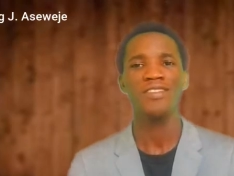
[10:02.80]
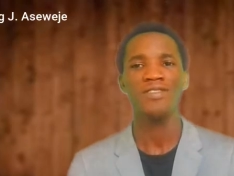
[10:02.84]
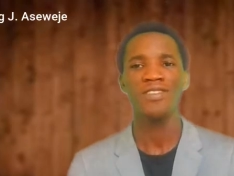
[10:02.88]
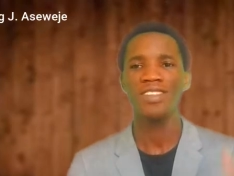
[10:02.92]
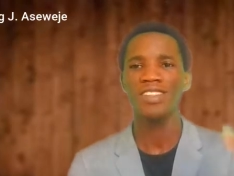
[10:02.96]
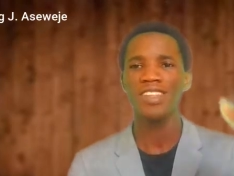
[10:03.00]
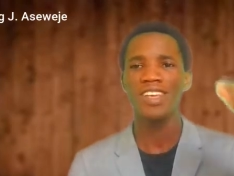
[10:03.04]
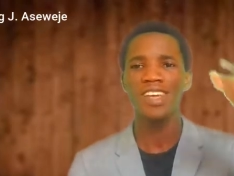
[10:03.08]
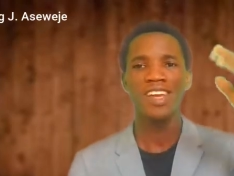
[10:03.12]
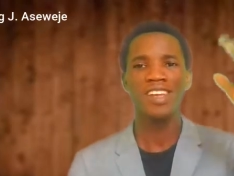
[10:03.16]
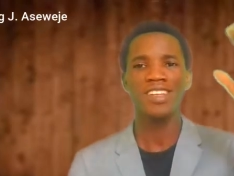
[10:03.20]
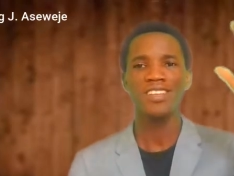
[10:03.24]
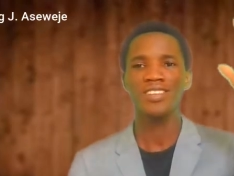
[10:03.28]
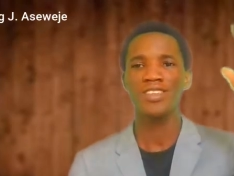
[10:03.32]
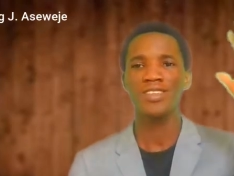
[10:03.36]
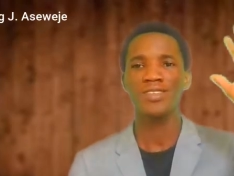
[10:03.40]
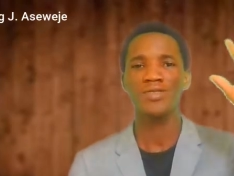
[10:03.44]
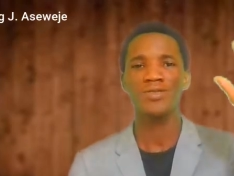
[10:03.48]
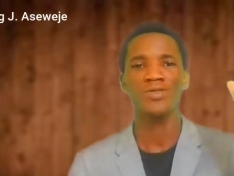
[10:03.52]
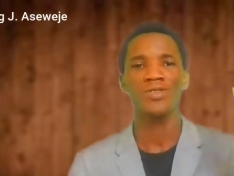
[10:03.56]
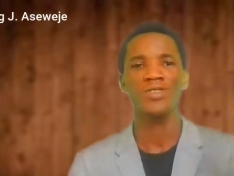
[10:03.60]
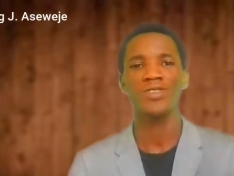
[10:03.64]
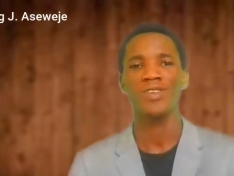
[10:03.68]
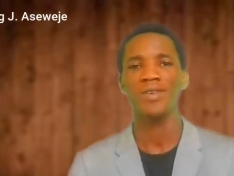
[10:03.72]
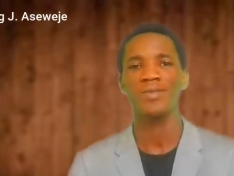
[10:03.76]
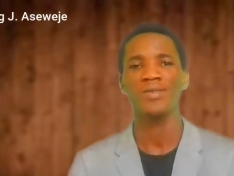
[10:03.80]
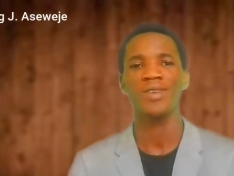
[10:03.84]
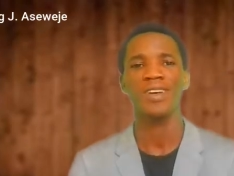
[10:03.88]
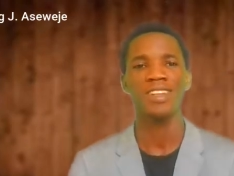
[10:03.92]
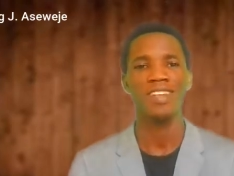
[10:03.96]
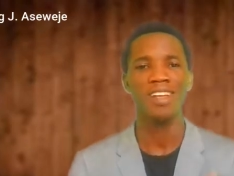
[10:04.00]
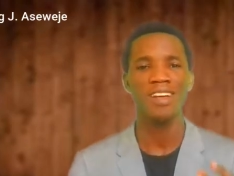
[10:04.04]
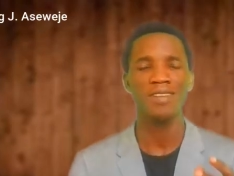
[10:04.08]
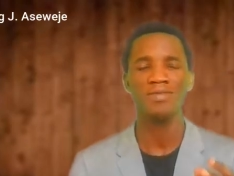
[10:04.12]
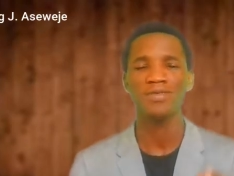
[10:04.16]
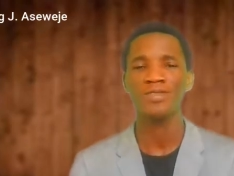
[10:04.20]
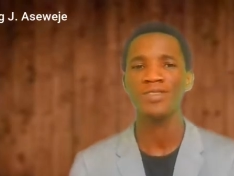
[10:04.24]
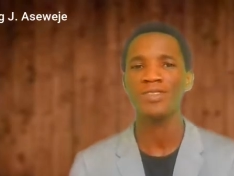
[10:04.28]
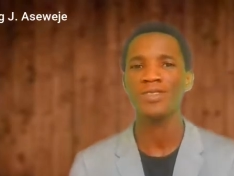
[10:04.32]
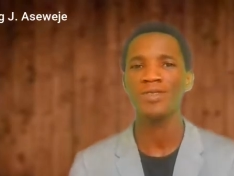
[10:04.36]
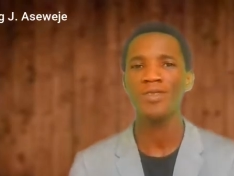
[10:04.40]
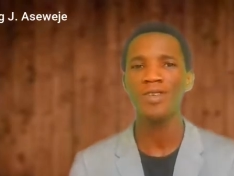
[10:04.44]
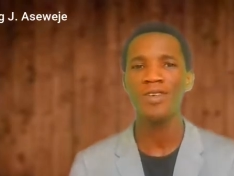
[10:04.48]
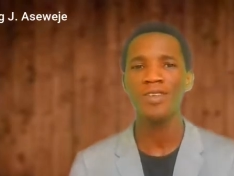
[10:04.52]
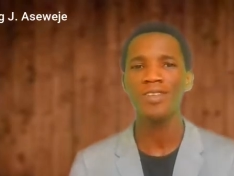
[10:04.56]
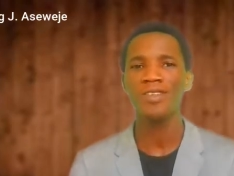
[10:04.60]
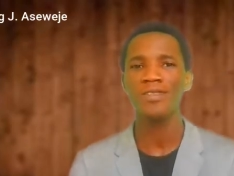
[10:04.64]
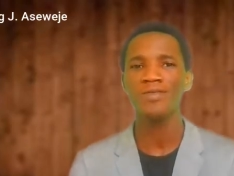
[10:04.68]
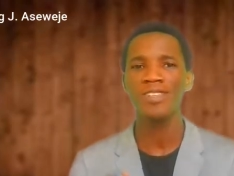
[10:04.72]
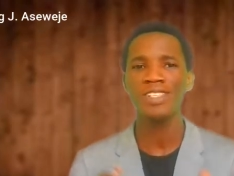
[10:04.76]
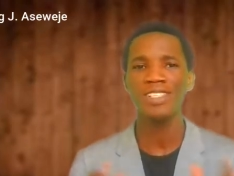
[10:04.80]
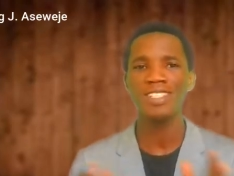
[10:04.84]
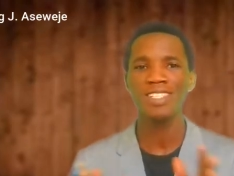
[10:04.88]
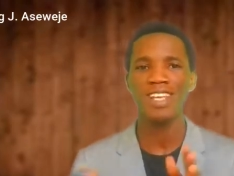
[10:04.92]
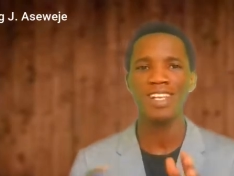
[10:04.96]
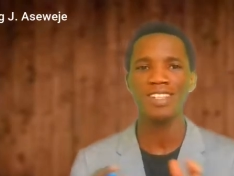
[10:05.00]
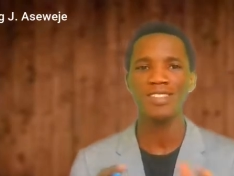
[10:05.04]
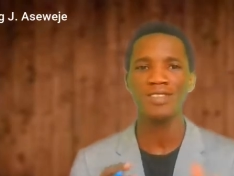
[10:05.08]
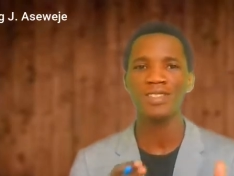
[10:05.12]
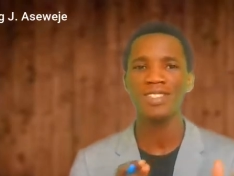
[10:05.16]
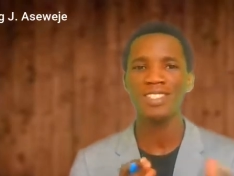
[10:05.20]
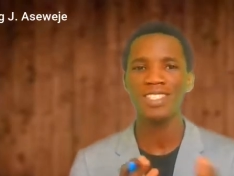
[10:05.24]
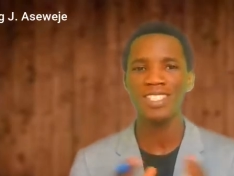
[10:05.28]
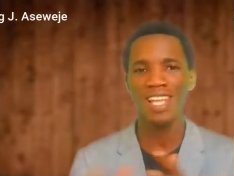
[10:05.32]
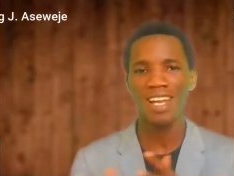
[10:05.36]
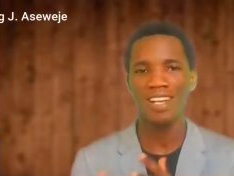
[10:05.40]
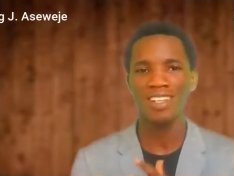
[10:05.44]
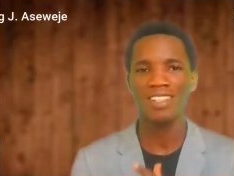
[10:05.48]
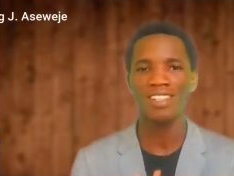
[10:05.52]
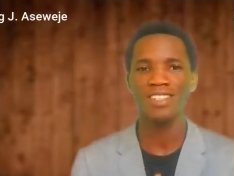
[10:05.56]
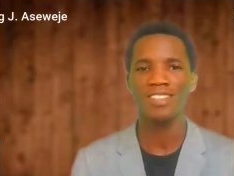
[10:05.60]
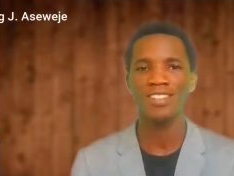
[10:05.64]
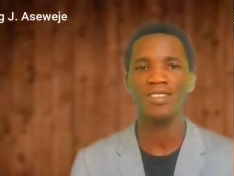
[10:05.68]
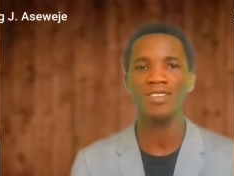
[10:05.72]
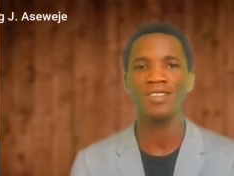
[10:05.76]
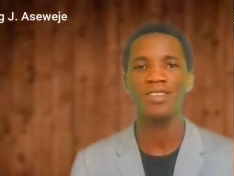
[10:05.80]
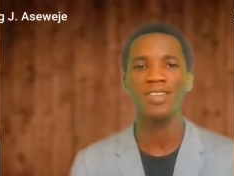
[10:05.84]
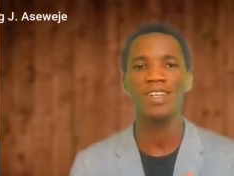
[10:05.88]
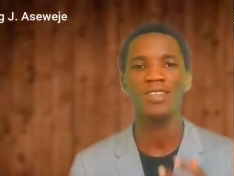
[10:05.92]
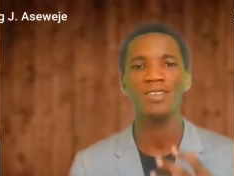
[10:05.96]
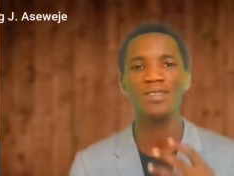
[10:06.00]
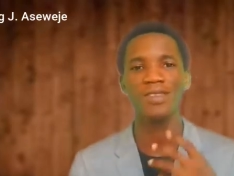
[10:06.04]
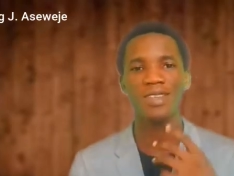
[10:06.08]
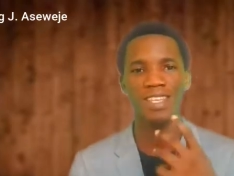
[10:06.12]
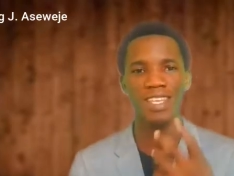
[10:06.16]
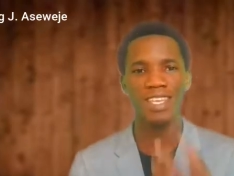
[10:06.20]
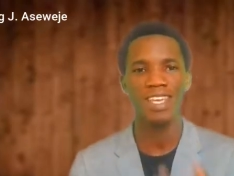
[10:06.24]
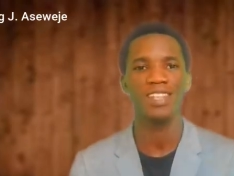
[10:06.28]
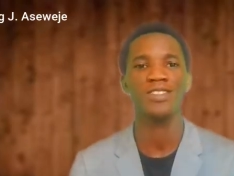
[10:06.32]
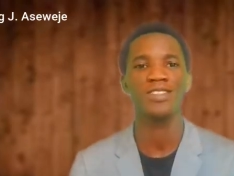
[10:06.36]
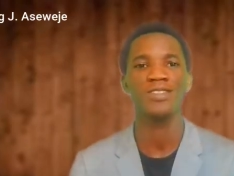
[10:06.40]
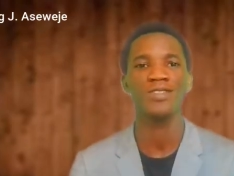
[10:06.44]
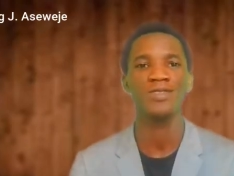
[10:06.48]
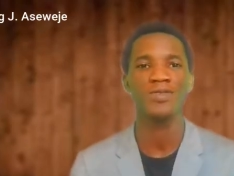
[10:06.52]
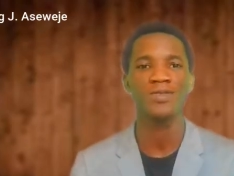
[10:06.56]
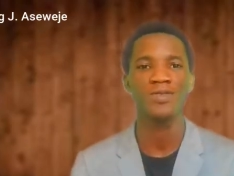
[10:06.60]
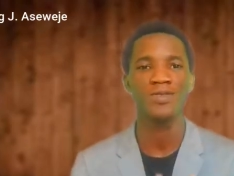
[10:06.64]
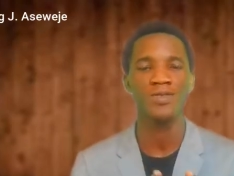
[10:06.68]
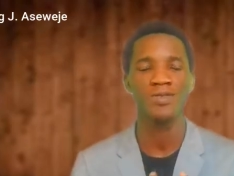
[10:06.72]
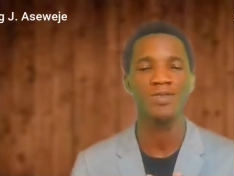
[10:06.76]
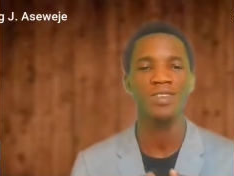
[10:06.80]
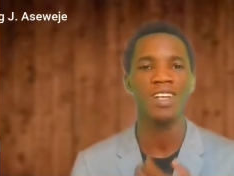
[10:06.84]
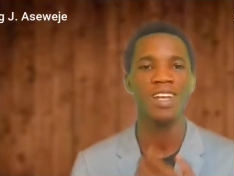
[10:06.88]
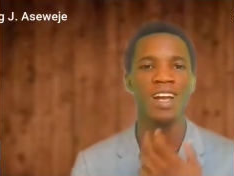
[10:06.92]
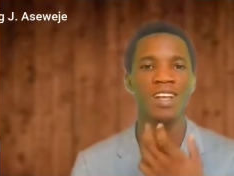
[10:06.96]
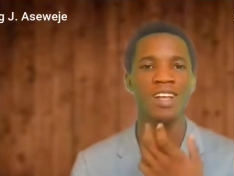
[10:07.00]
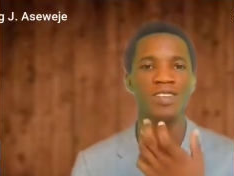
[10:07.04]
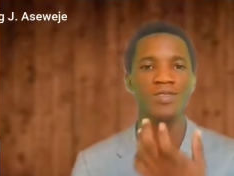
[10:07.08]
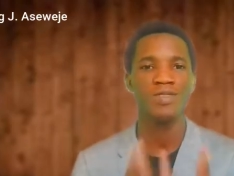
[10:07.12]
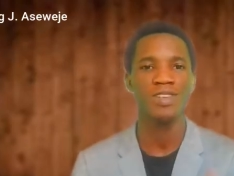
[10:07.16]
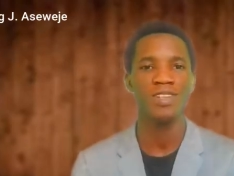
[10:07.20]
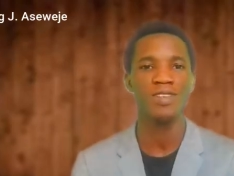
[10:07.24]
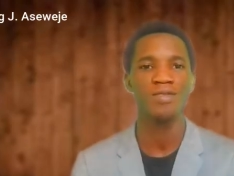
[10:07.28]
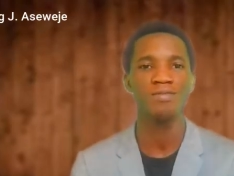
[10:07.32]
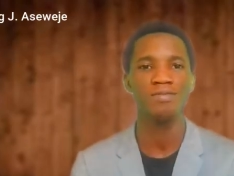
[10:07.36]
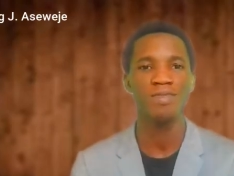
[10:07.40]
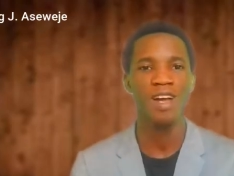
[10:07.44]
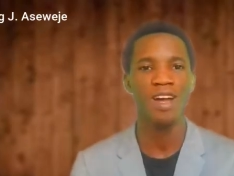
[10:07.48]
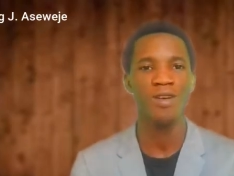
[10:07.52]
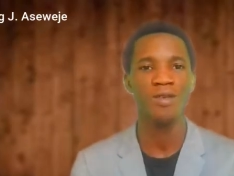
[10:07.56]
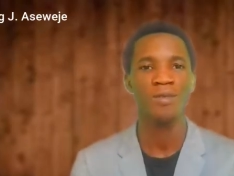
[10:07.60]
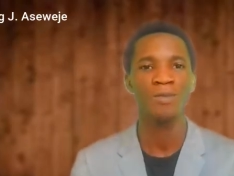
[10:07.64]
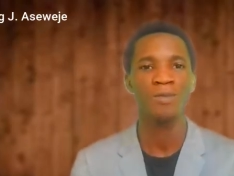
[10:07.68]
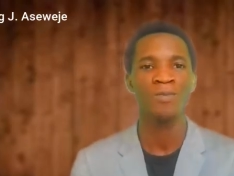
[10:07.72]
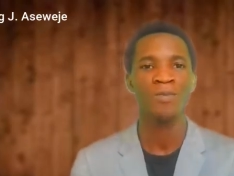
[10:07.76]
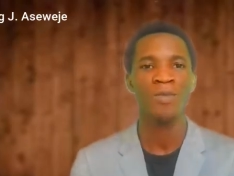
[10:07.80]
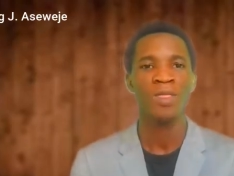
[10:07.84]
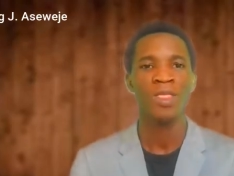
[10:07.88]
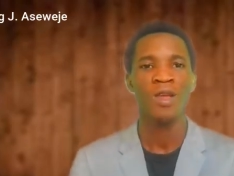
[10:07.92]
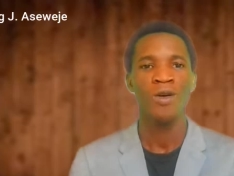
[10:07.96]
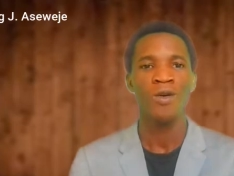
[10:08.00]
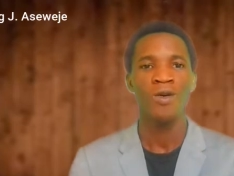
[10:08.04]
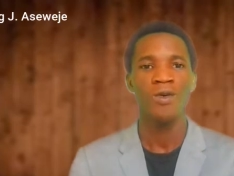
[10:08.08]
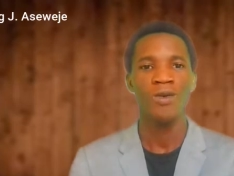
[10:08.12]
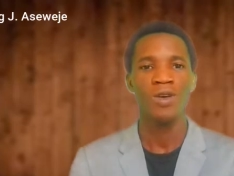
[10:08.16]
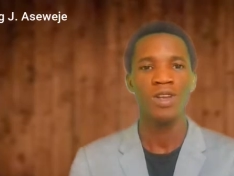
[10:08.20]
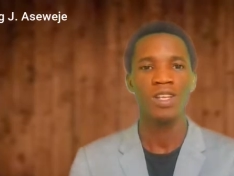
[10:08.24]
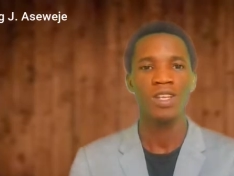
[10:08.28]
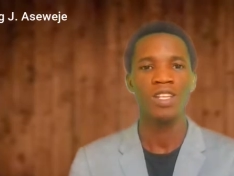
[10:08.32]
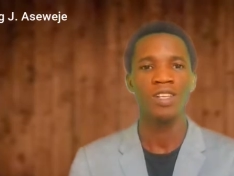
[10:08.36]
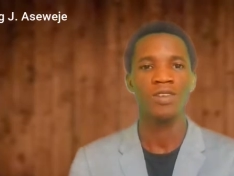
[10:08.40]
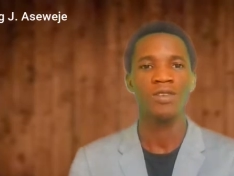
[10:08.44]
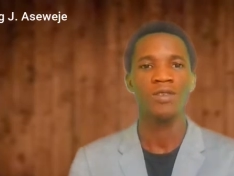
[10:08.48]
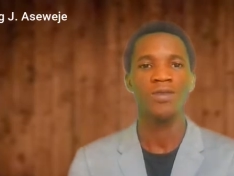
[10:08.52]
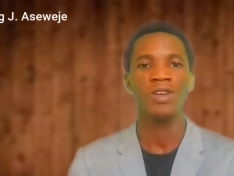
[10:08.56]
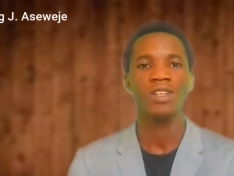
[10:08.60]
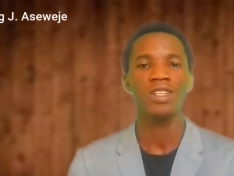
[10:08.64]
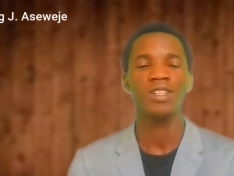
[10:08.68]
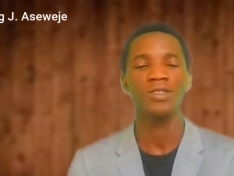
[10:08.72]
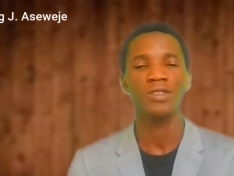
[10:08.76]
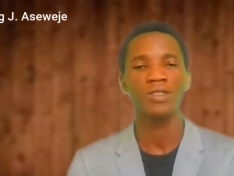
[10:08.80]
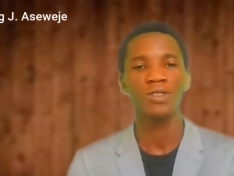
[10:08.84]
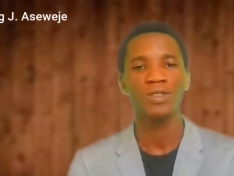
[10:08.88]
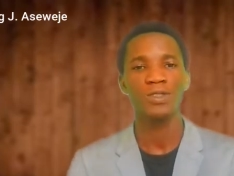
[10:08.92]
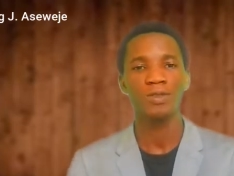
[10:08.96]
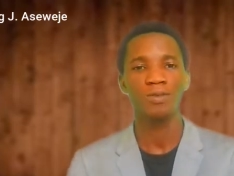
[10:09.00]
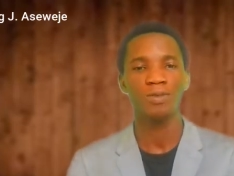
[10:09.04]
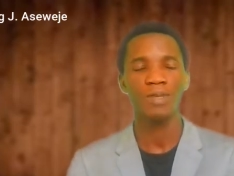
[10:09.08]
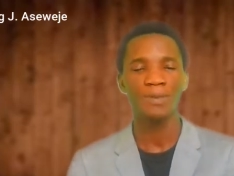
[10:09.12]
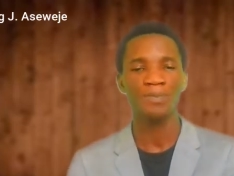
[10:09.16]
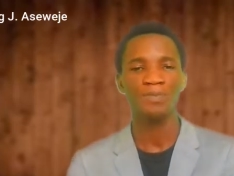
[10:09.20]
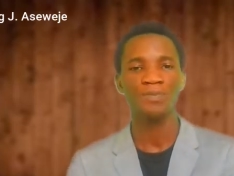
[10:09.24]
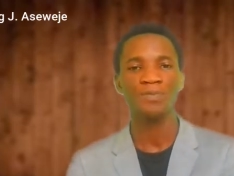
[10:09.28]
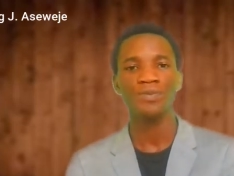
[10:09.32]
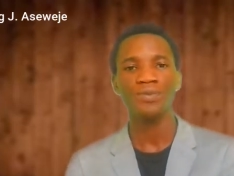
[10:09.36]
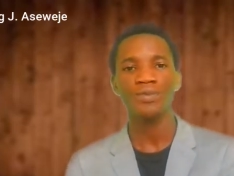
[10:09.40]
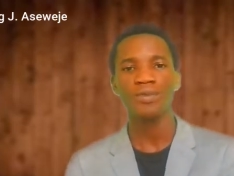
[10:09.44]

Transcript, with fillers: even the angels will come and have. So all of these are just tactics in order to get you to actually buy what they, what they want to buy.